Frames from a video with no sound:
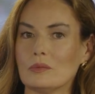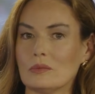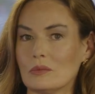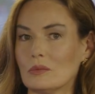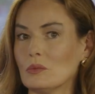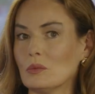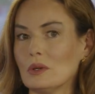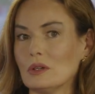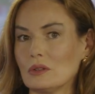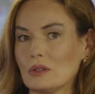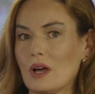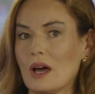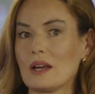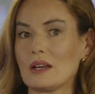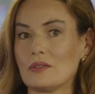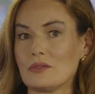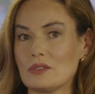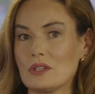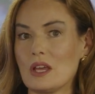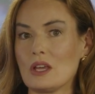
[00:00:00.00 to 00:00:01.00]
will kind
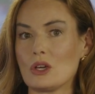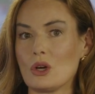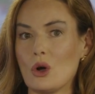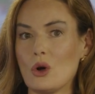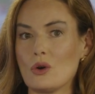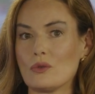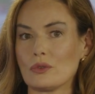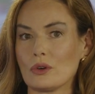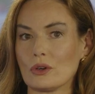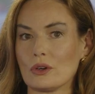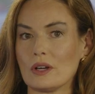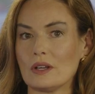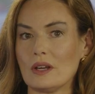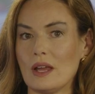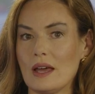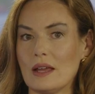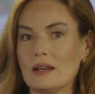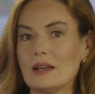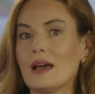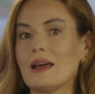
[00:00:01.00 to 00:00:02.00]
of take over
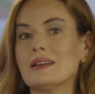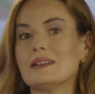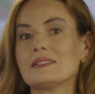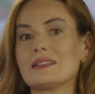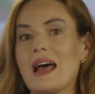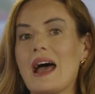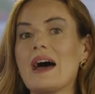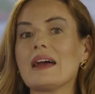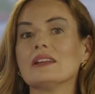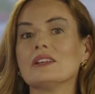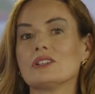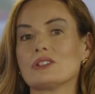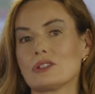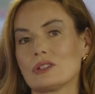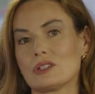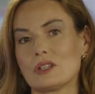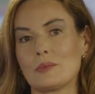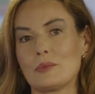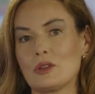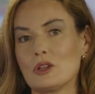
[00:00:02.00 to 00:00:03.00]
and is adding to
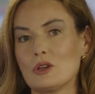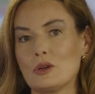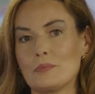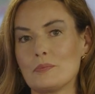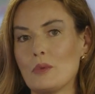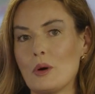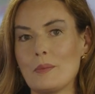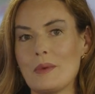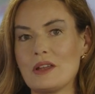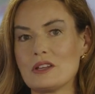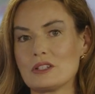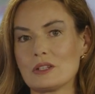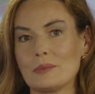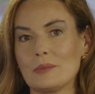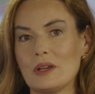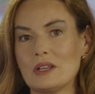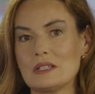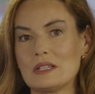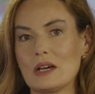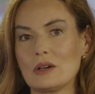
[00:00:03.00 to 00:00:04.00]
some of the momentum,
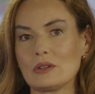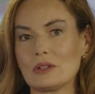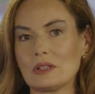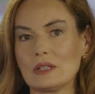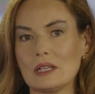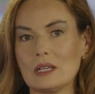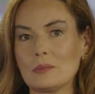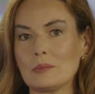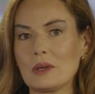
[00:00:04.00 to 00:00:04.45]
undoubtedly,